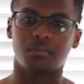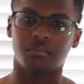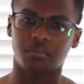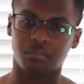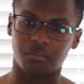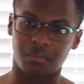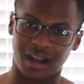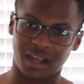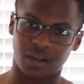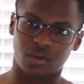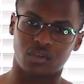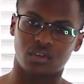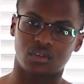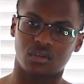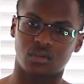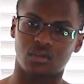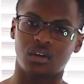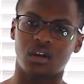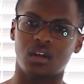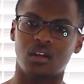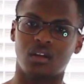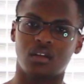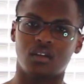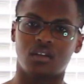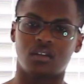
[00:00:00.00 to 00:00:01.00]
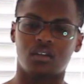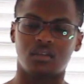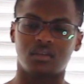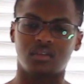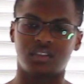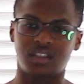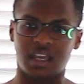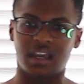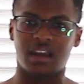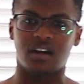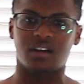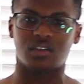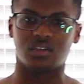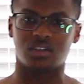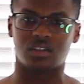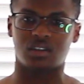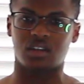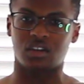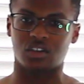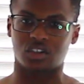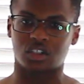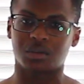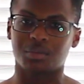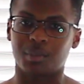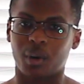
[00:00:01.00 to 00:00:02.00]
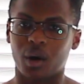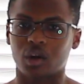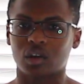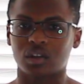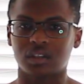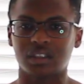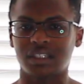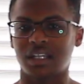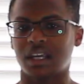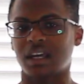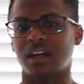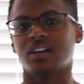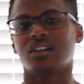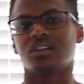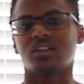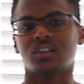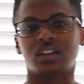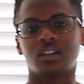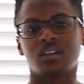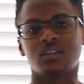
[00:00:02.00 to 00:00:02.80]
micro tears. They're small tears